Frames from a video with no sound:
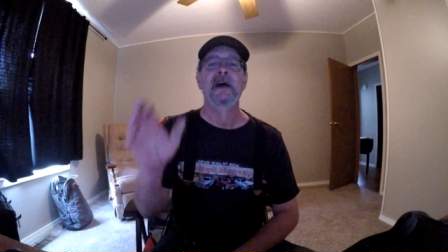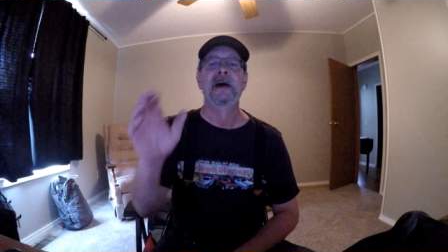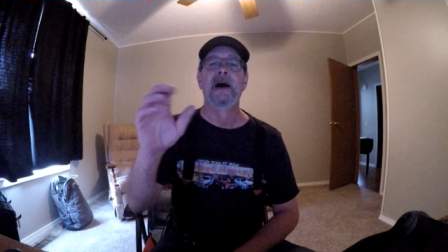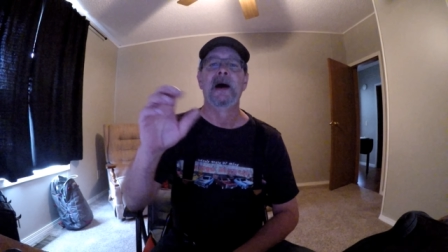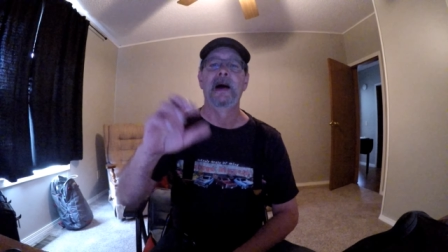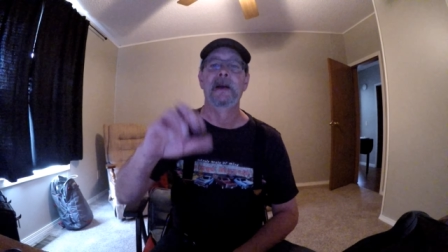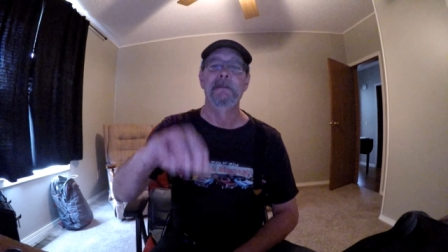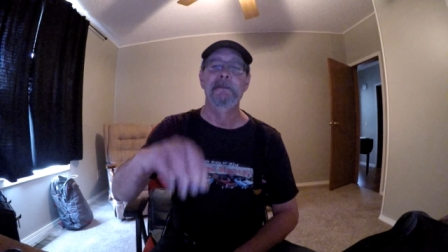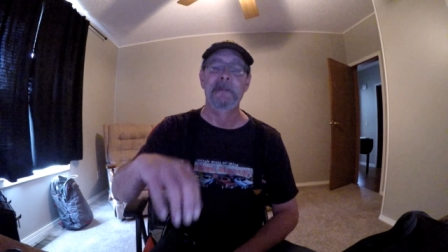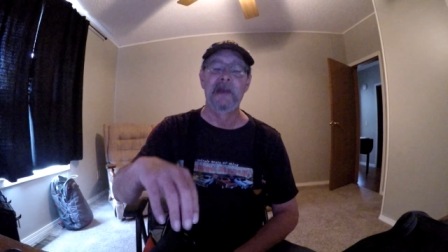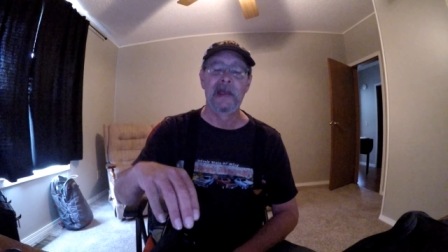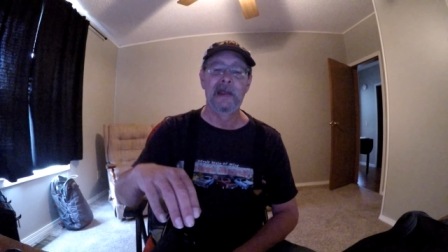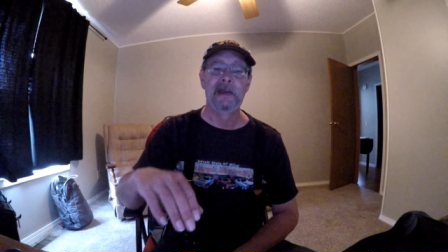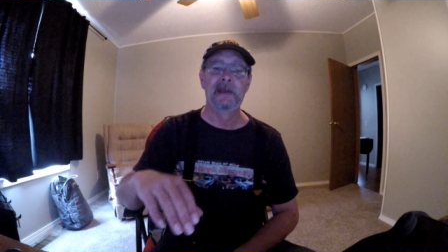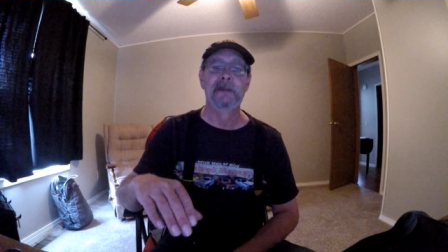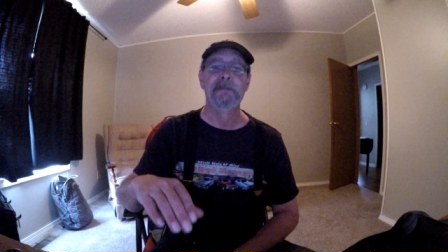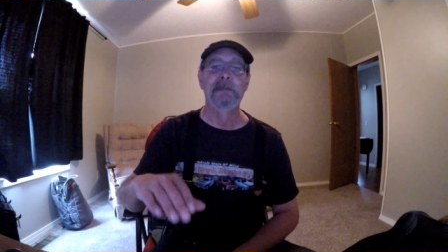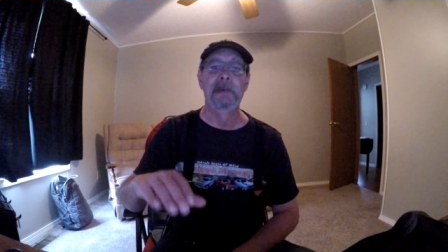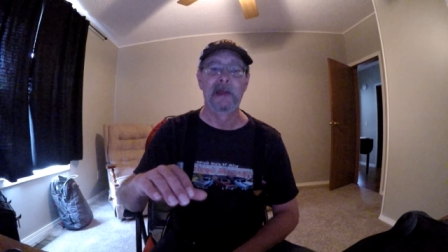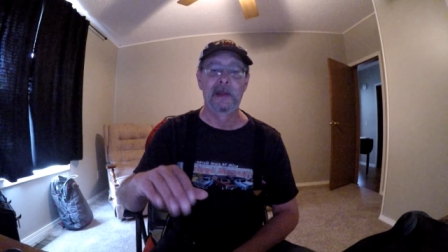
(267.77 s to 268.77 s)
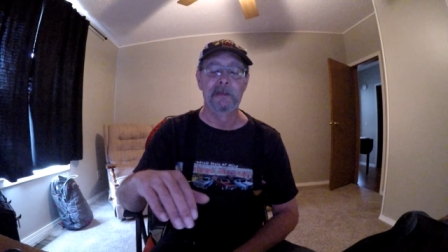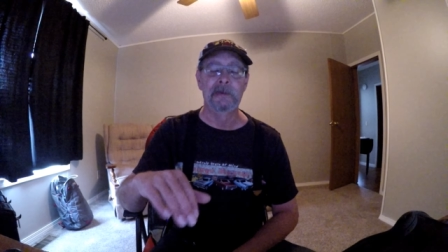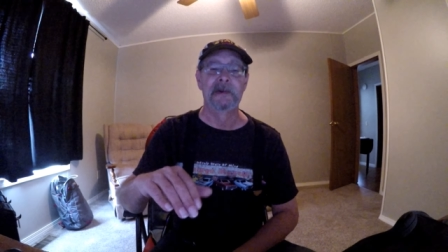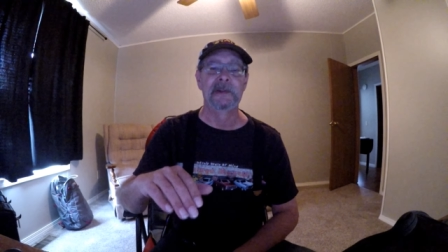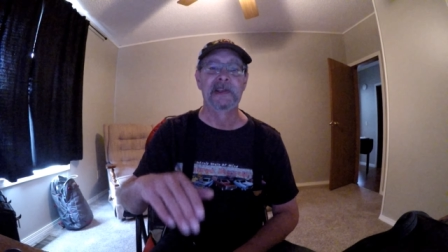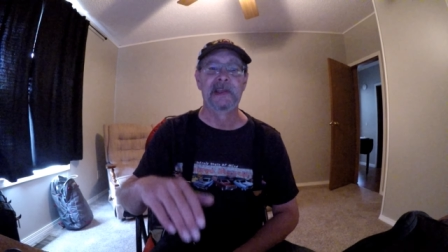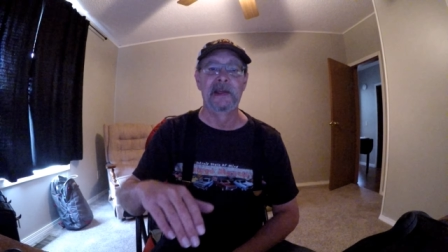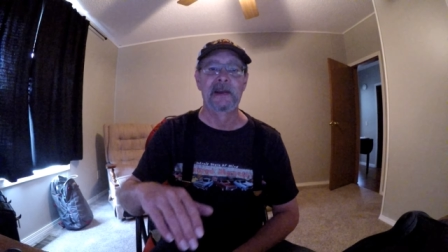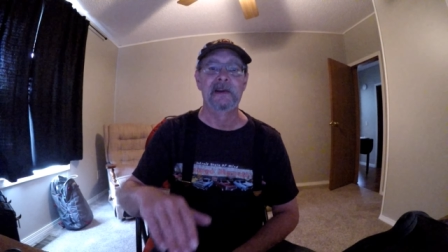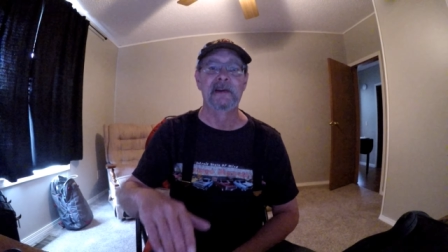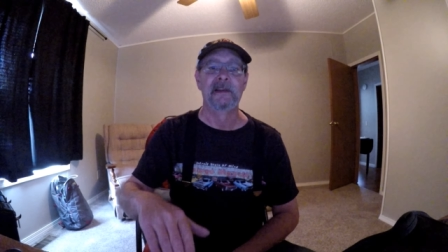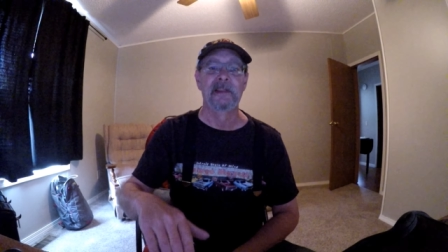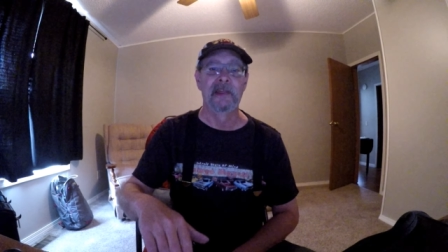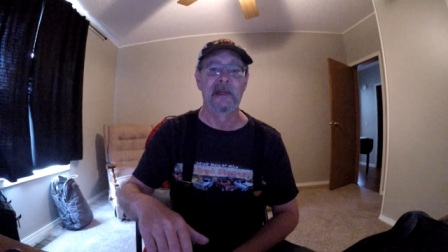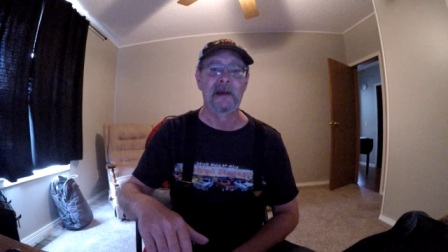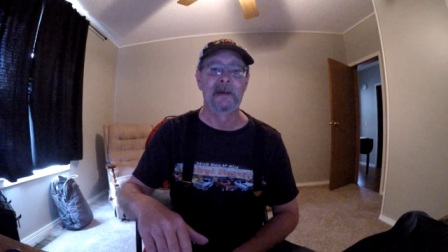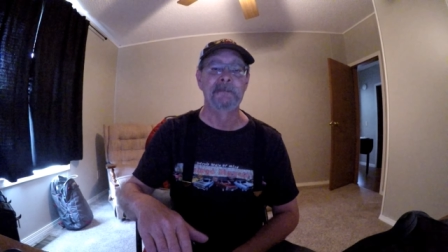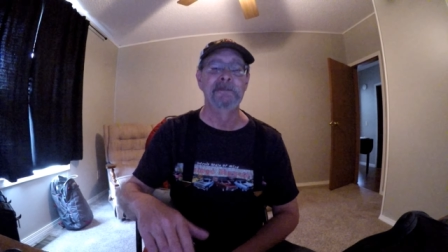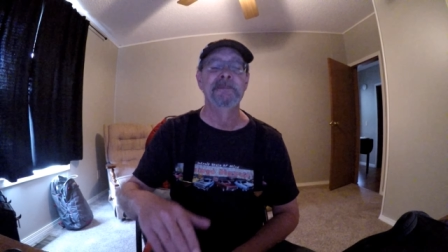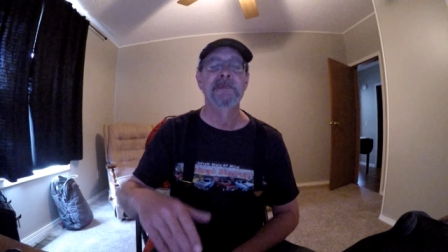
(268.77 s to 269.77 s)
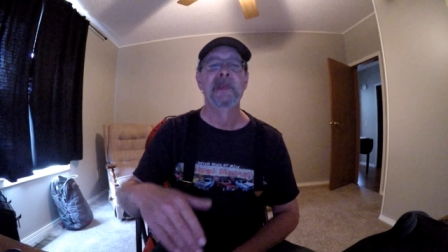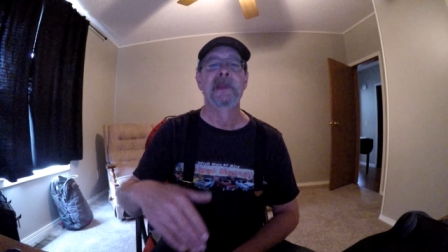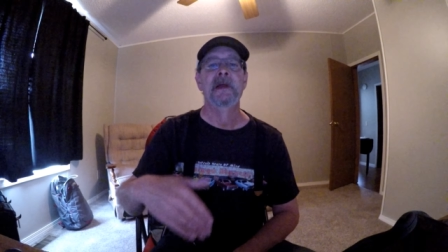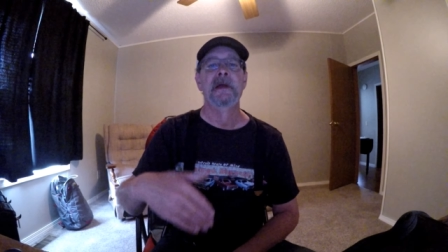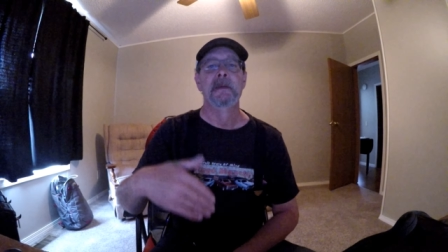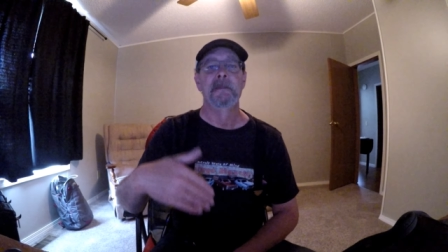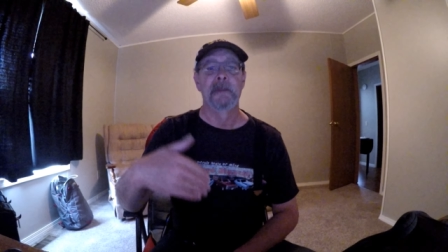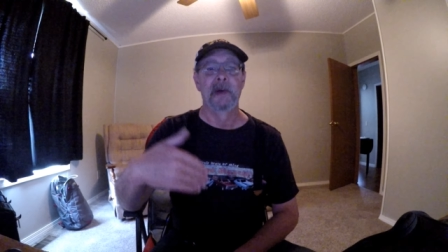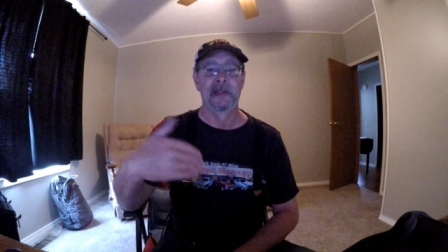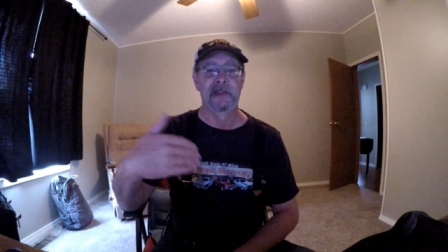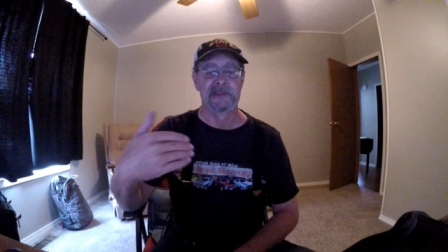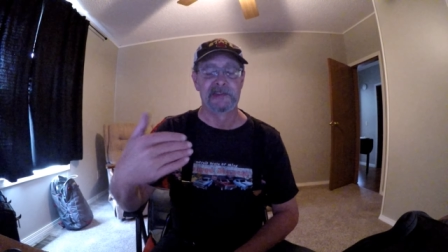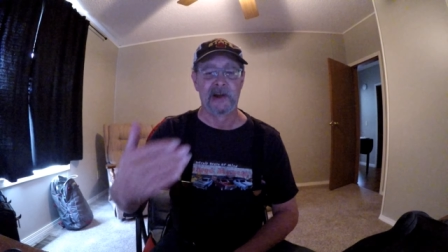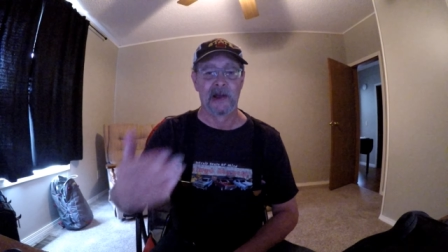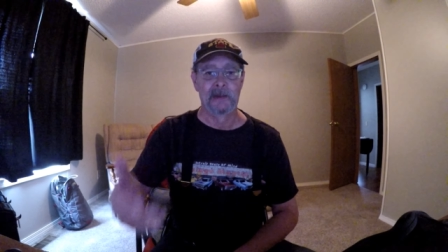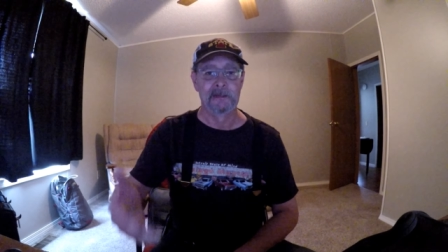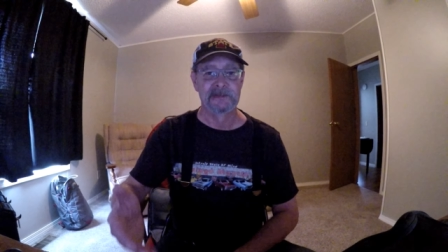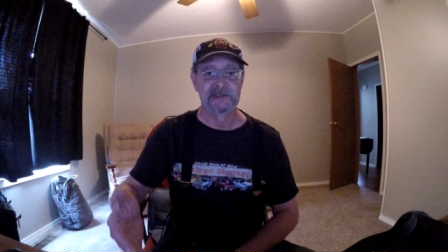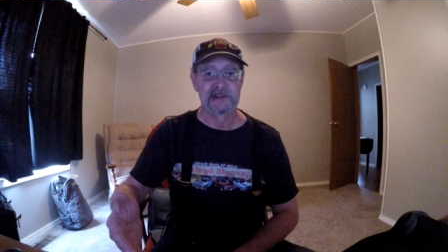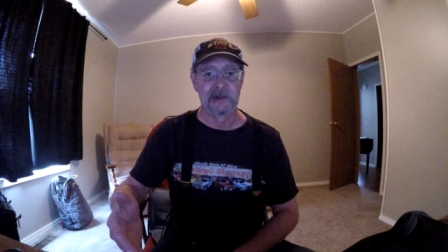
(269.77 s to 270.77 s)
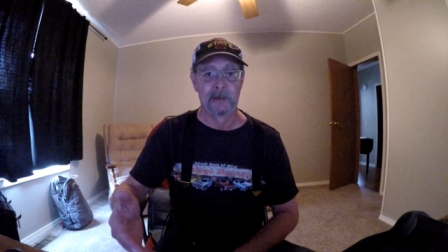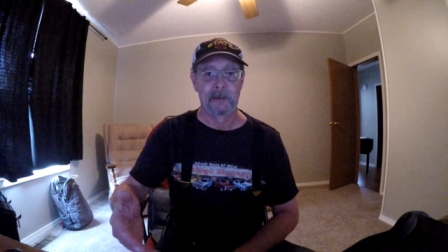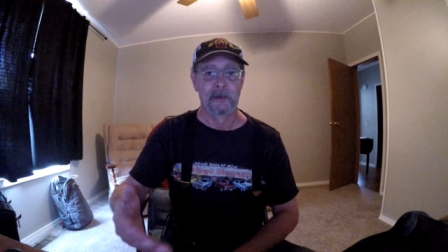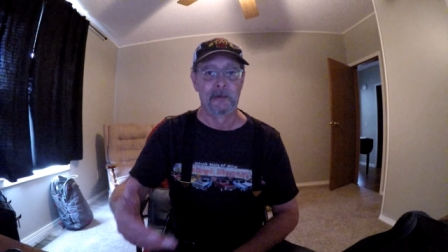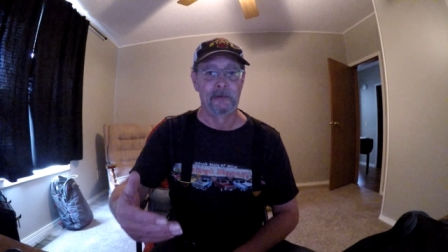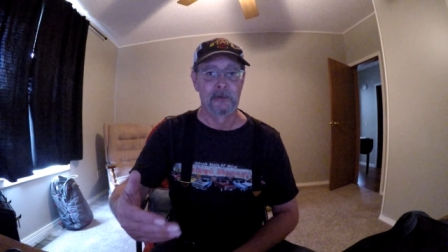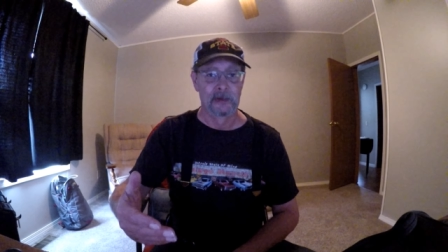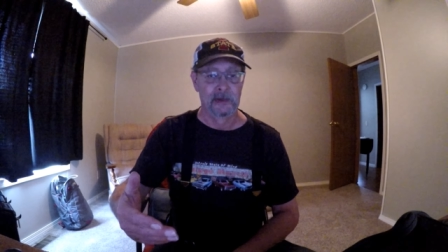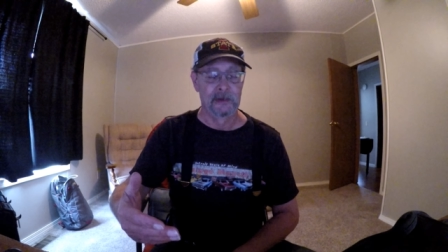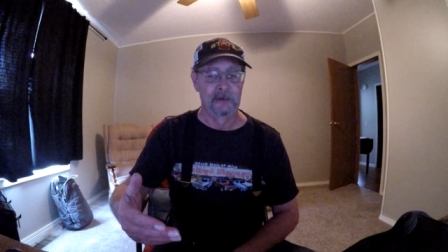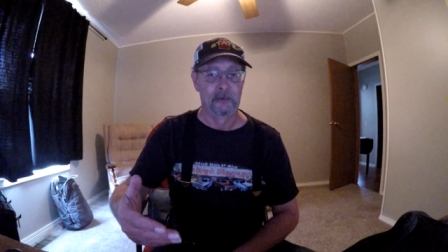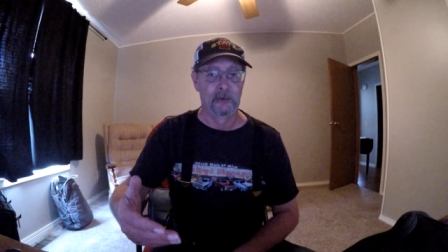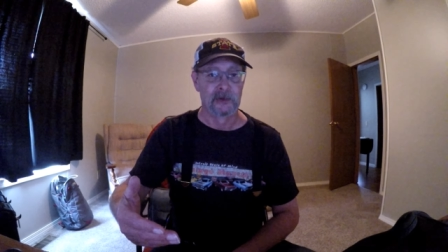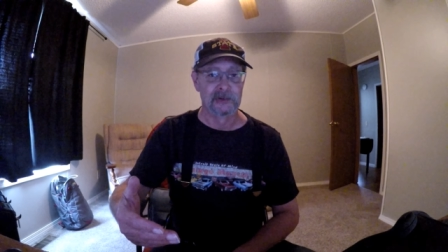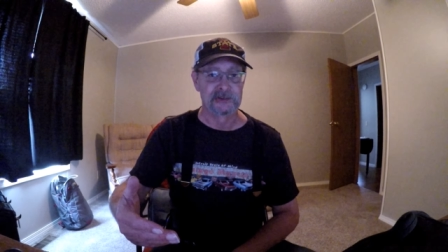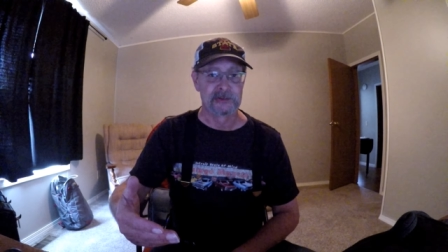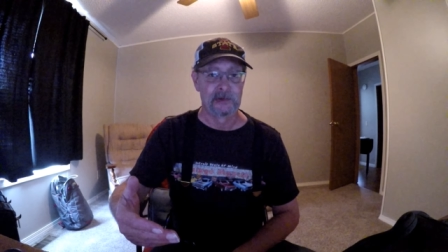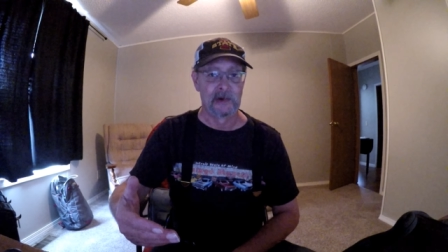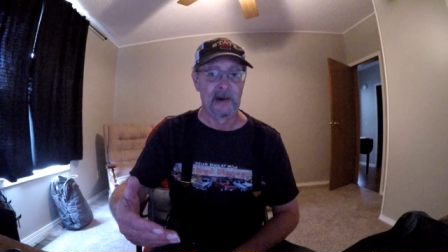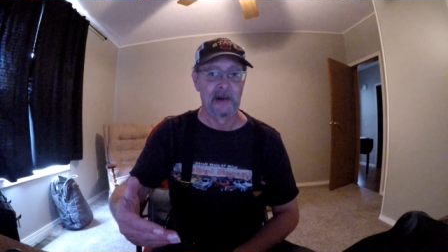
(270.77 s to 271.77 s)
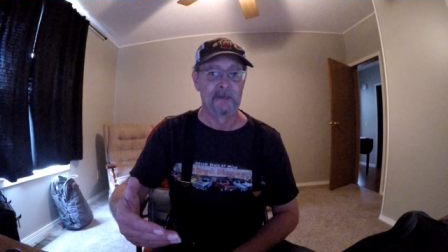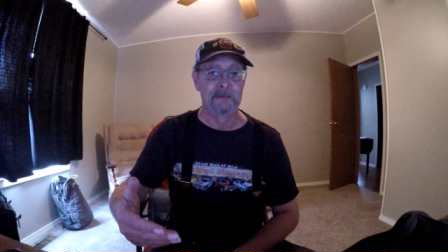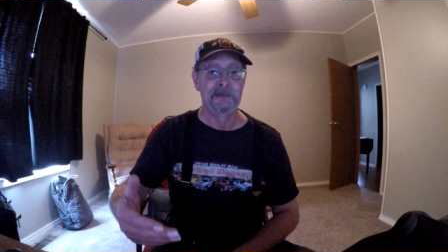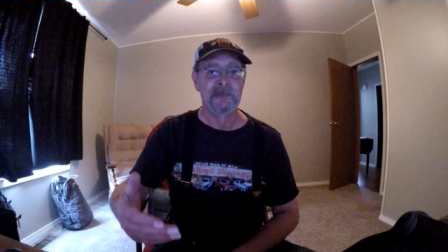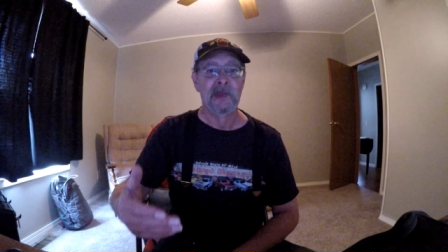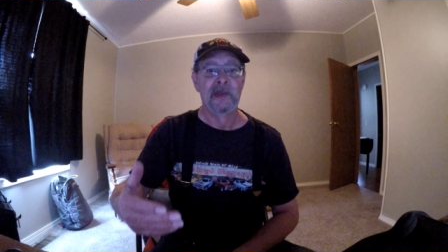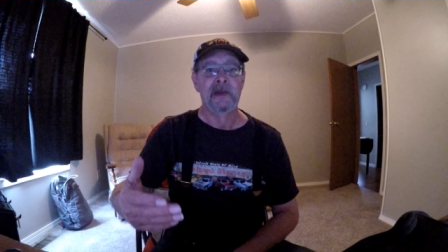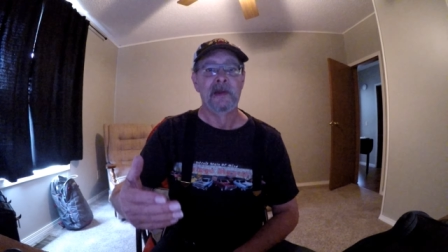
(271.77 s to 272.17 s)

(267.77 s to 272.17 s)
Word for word: I may be able to get into them by the time summer really rolls around.